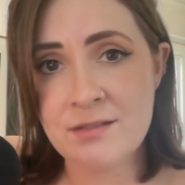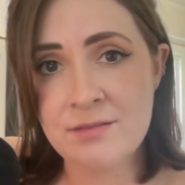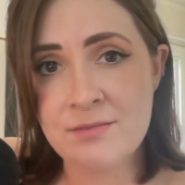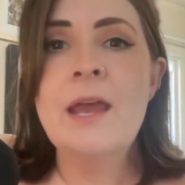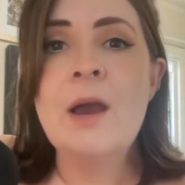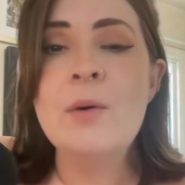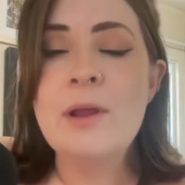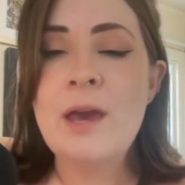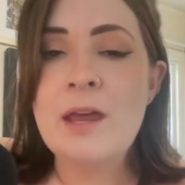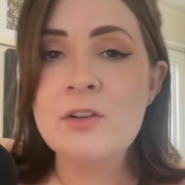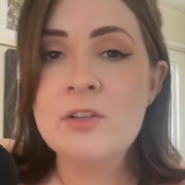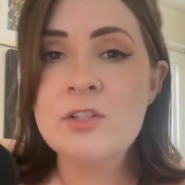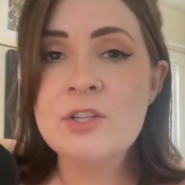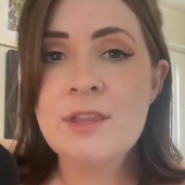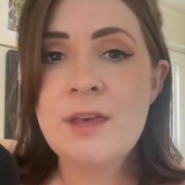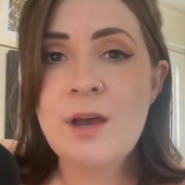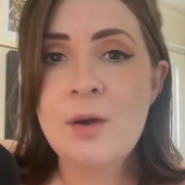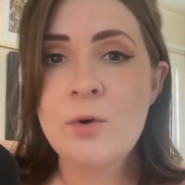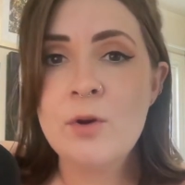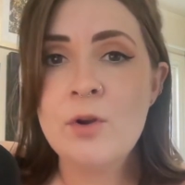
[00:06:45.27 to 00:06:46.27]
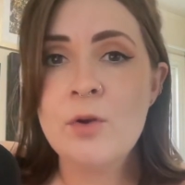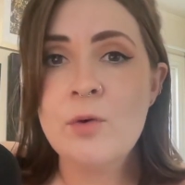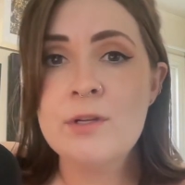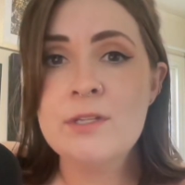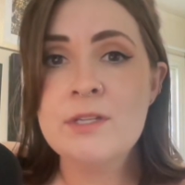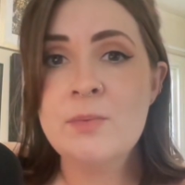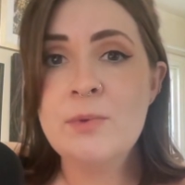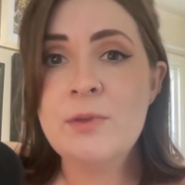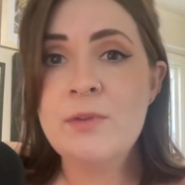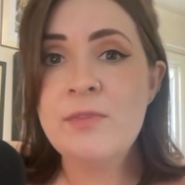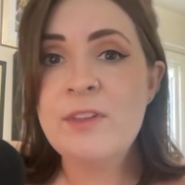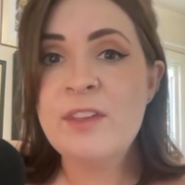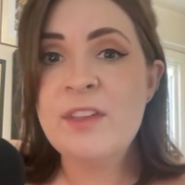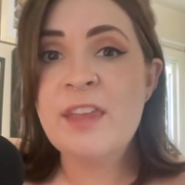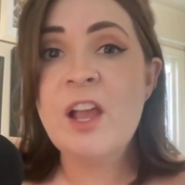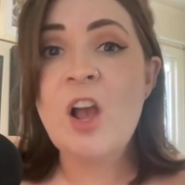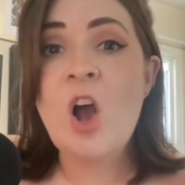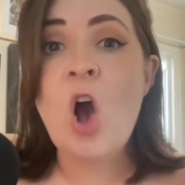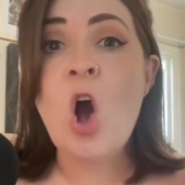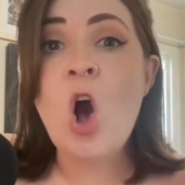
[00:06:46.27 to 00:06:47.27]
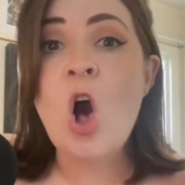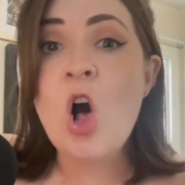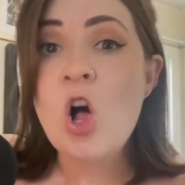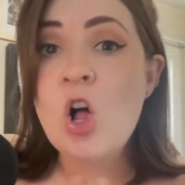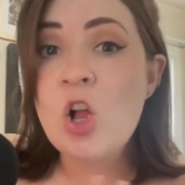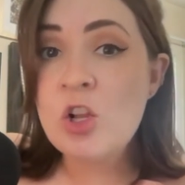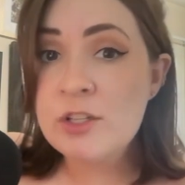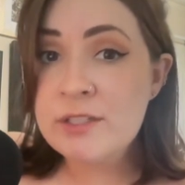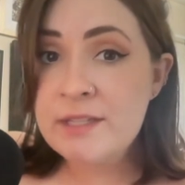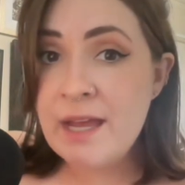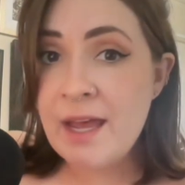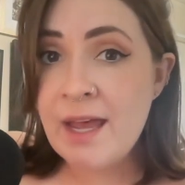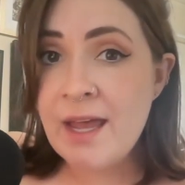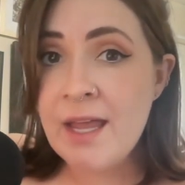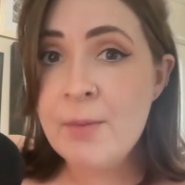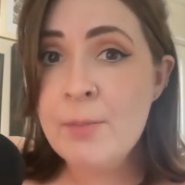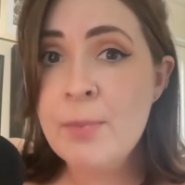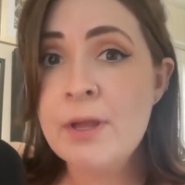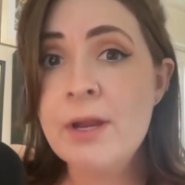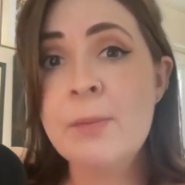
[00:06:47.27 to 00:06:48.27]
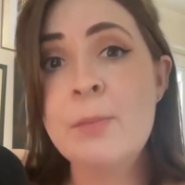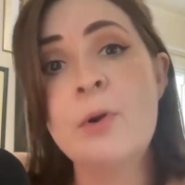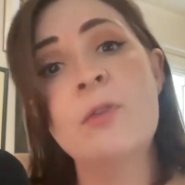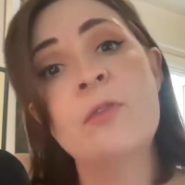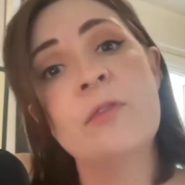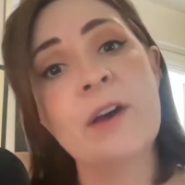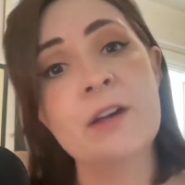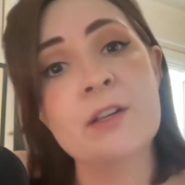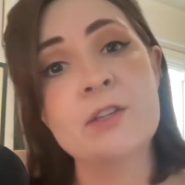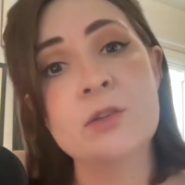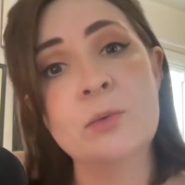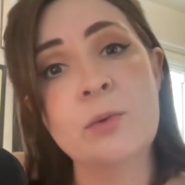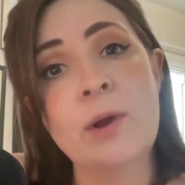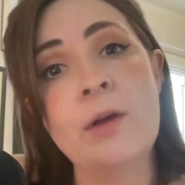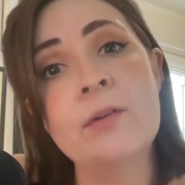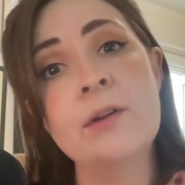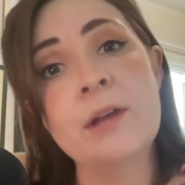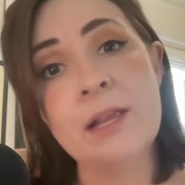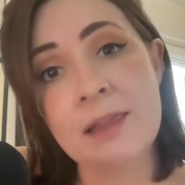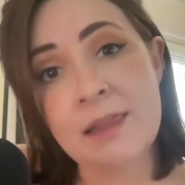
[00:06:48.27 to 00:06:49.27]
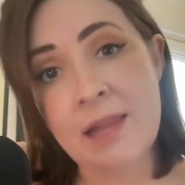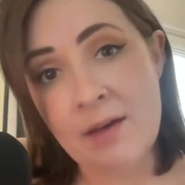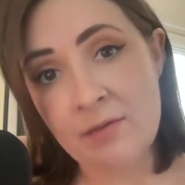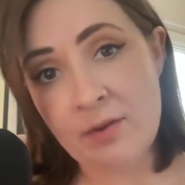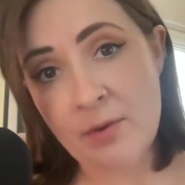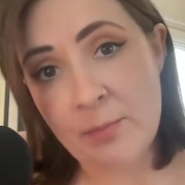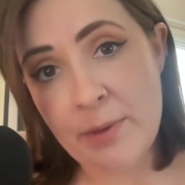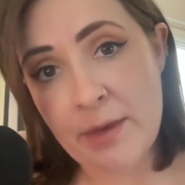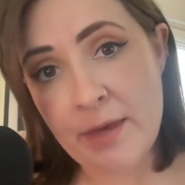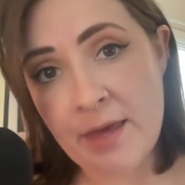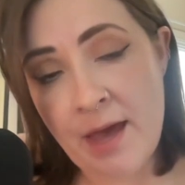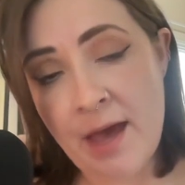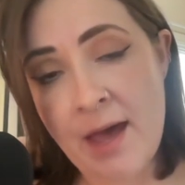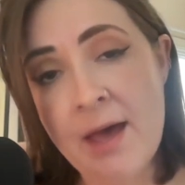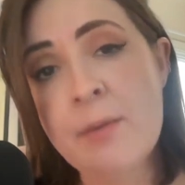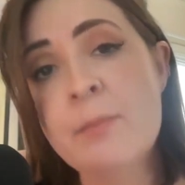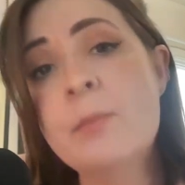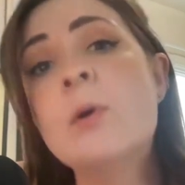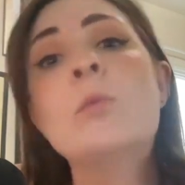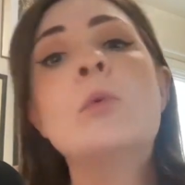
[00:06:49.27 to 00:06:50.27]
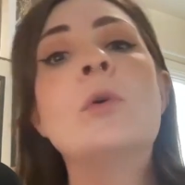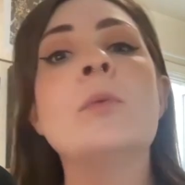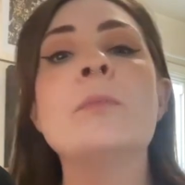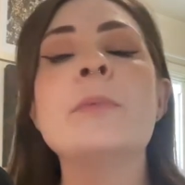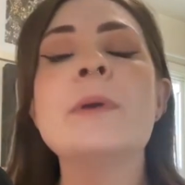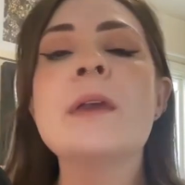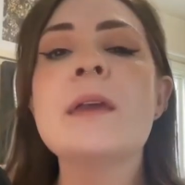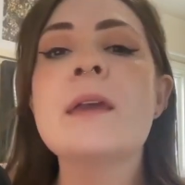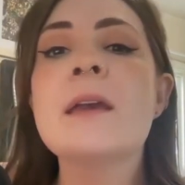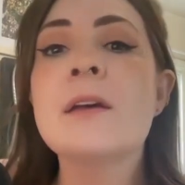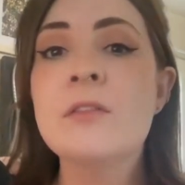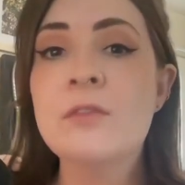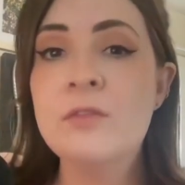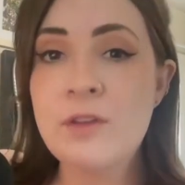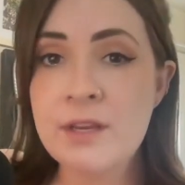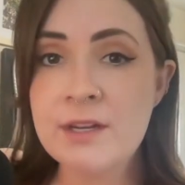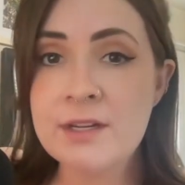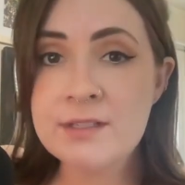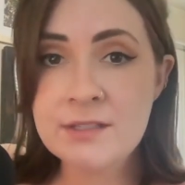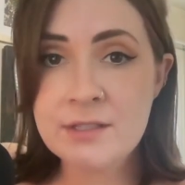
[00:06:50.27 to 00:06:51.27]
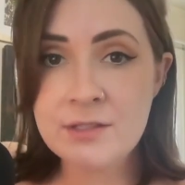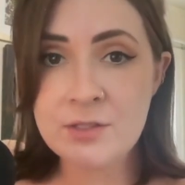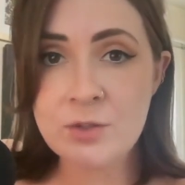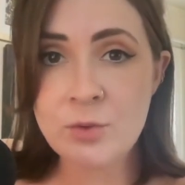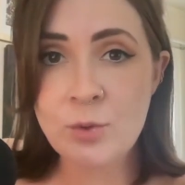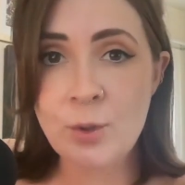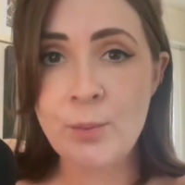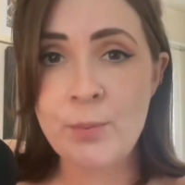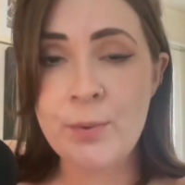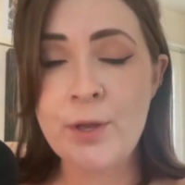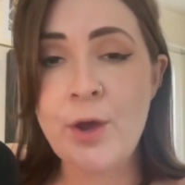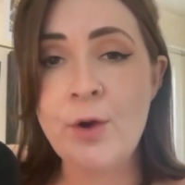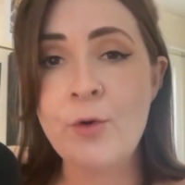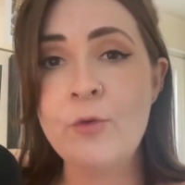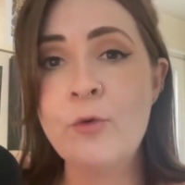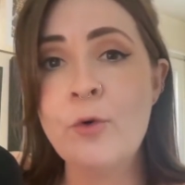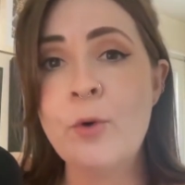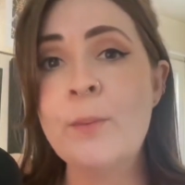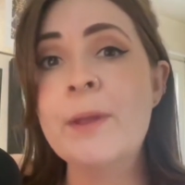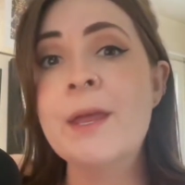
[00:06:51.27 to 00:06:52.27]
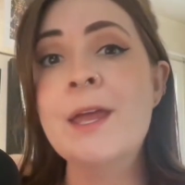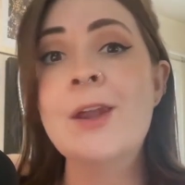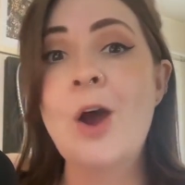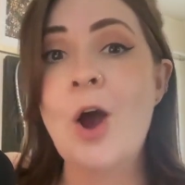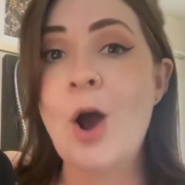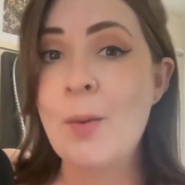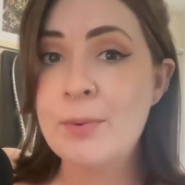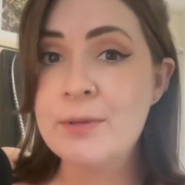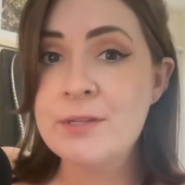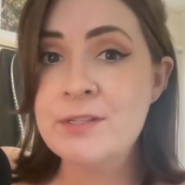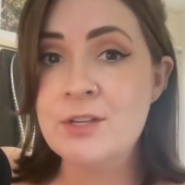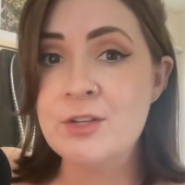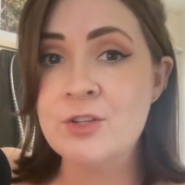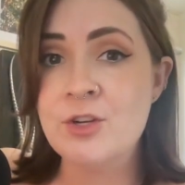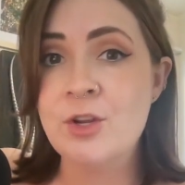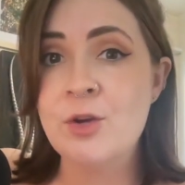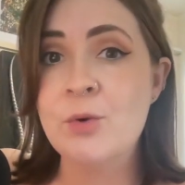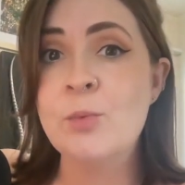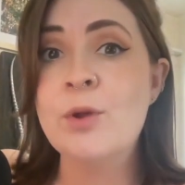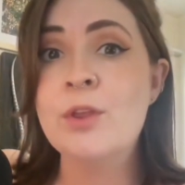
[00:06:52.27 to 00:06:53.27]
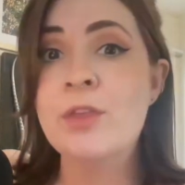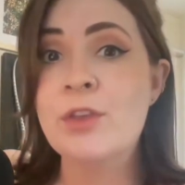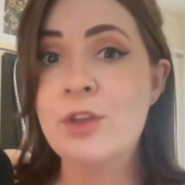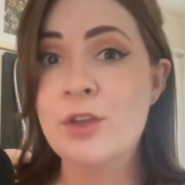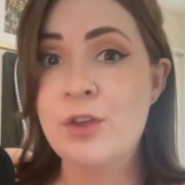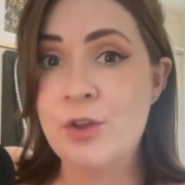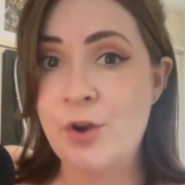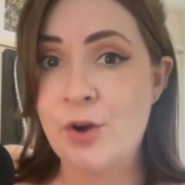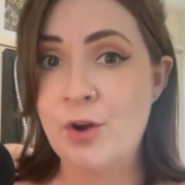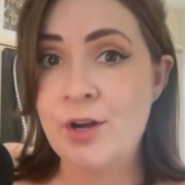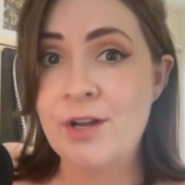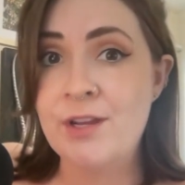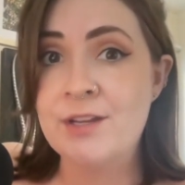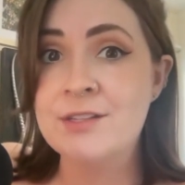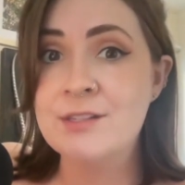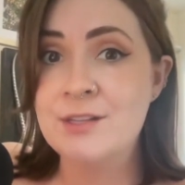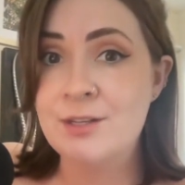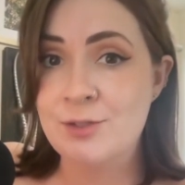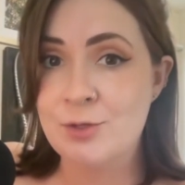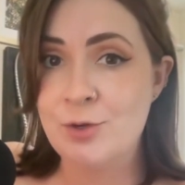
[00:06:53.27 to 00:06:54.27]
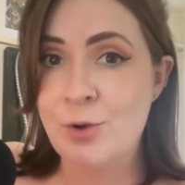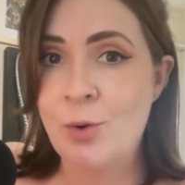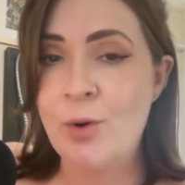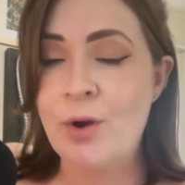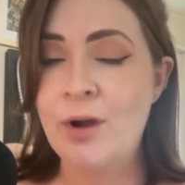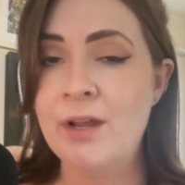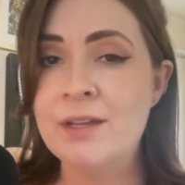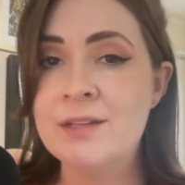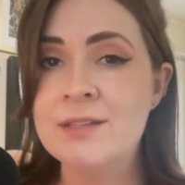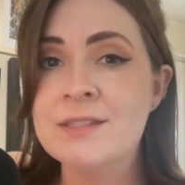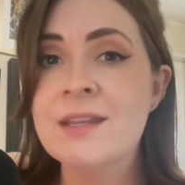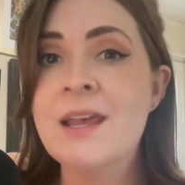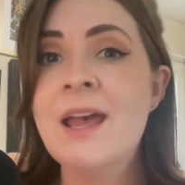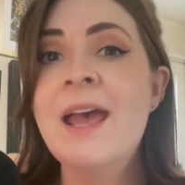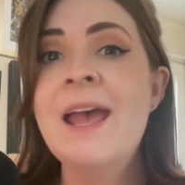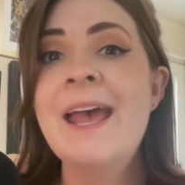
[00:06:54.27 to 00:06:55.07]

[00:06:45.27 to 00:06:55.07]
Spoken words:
Now, an energy that we're going to be feeling all day, but it perfects around 11 p.m., will be Venus in Scorpio forming an opposition with Uranus in Taurus.